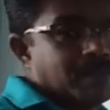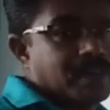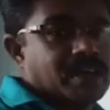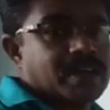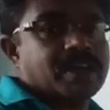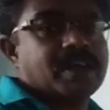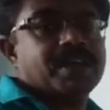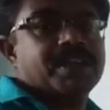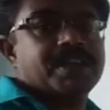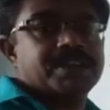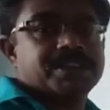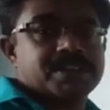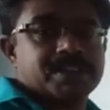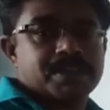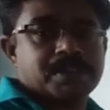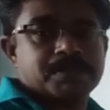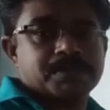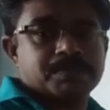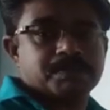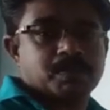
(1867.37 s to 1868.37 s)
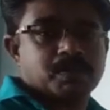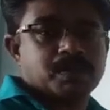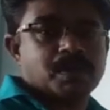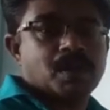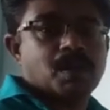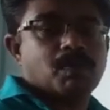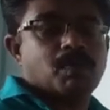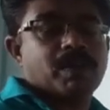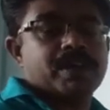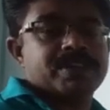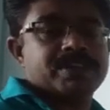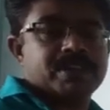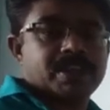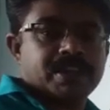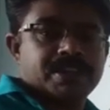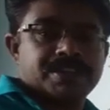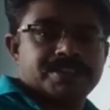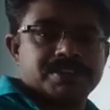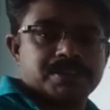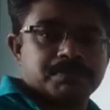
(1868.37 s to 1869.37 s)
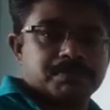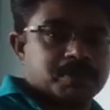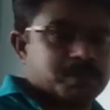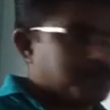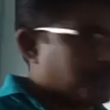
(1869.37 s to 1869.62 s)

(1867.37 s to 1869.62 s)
A condition is put. What is a condition put